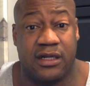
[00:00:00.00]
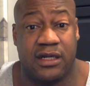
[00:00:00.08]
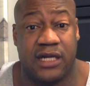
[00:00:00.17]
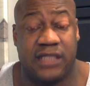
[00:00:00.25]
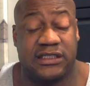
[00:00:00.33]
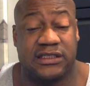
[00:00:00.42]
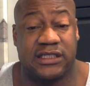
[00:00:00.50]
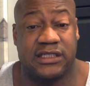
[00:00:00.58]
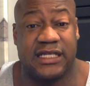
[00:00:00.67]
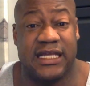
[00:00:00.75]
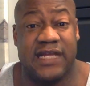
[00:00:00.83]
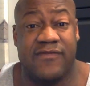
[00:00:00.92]
It just,
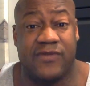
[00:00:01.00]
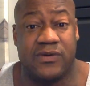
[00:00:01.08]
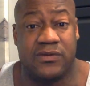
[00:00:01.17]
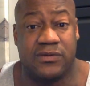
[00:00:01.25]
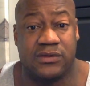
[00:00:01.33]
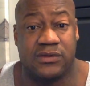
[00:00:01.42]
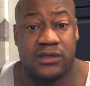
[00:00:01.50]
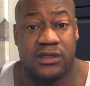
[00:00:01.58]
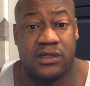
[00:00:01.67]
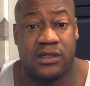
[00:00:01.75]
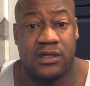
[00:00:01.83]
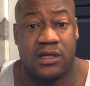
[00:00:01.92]
it's evil.
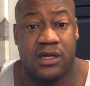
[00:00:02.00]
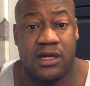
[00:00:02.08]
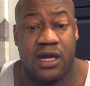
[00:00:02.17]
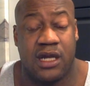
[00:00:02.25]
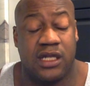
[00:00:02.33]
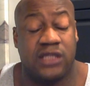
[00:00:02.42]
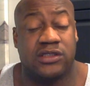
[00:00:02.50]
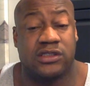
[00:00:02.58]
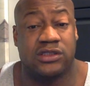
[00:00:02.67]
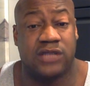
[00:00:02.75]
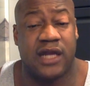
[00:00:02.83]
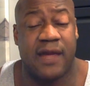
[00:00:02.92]
And he's going
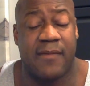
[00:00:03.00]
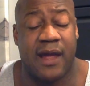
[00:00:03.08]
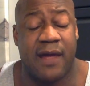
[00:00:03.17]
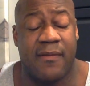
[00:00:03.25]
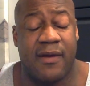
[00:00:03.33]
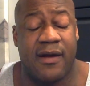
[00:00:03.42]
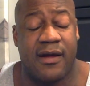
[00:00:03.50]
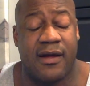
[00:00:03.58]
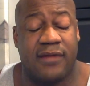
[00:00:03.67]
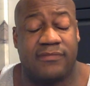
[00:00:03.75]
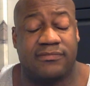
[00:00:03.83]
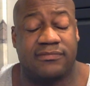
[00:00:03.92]
to, and I, I
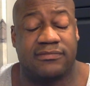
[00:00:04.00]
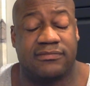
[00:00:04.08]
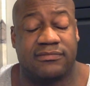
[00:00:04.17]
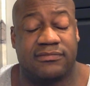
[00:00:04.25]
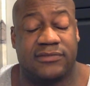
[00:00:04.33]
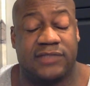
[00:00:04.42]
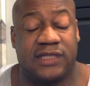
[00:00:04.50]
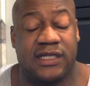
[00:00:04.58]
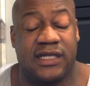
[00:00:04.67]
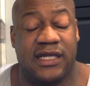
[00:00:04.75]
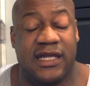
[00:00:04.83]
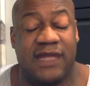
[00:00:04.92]

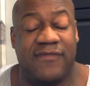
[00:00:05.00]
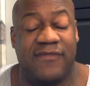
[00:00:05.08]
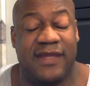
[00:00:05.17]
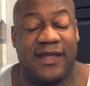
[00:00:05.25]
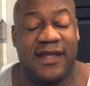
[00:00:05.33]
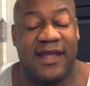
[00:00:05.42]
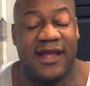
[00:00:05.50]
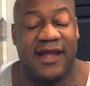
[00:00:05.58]
if he